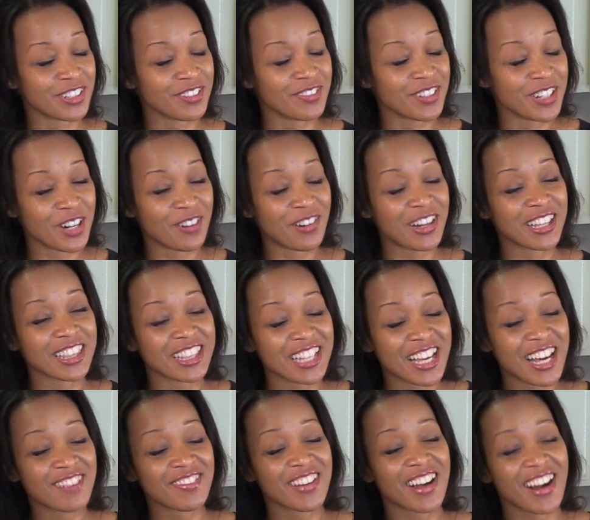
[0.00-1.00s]
You know I
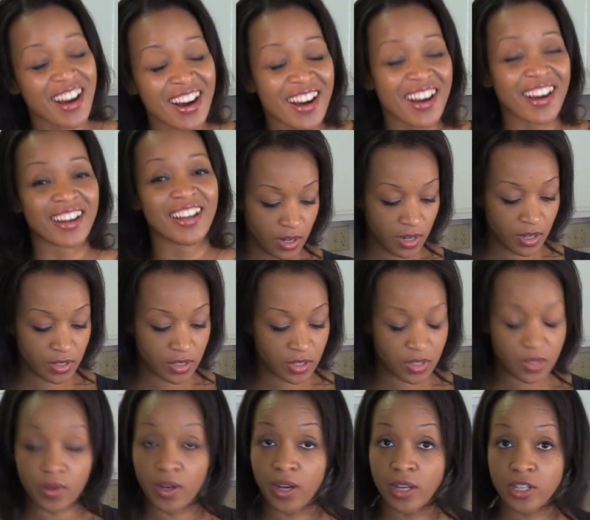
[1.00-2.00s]
love her. Our
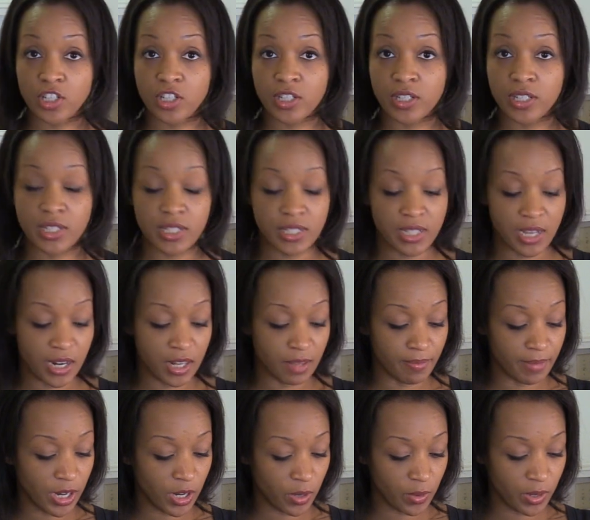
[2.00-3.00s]
squash is out of
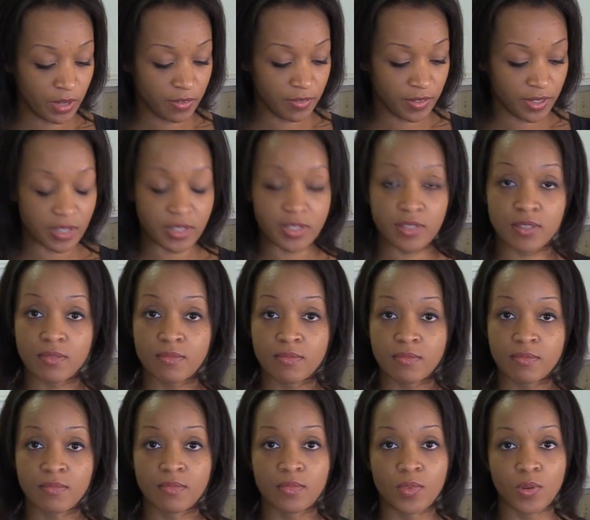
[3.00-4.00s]
the microwave. It is
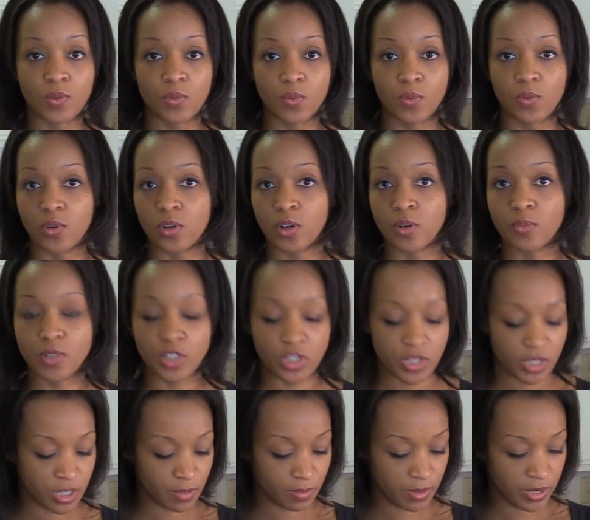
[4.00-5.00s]
warm, which
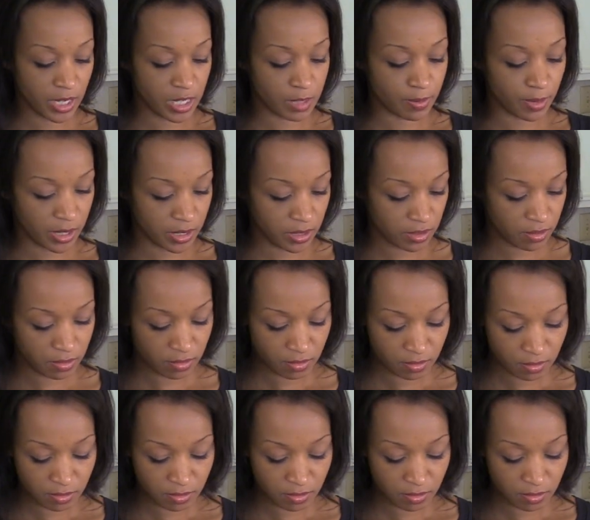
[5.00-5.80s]
is to be expected.